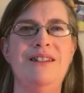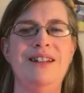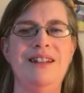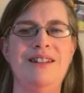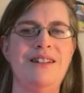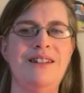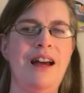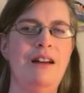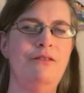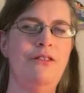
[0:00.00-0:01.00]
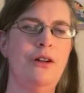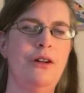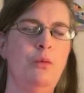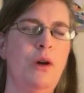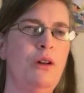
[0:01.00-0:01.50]
It's not
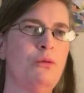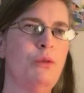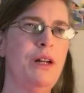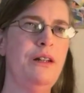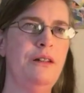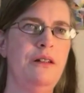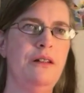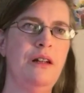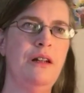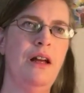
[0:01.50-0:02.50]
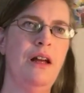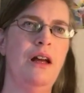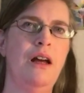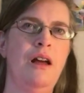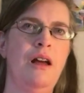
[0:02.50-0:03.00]
very well written,
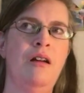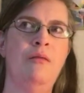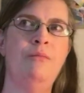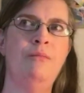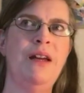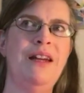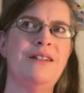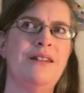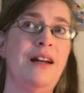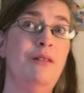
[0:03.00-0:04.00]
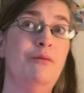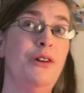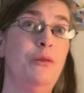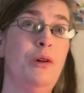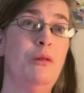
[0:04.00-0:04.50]
and it's not
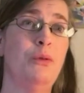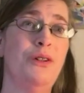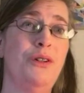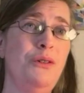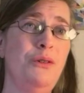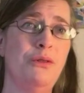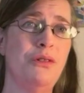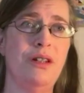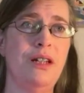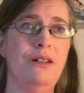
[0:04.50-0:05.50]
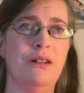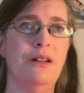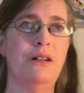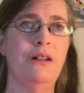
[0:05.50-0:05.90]
very well produced either.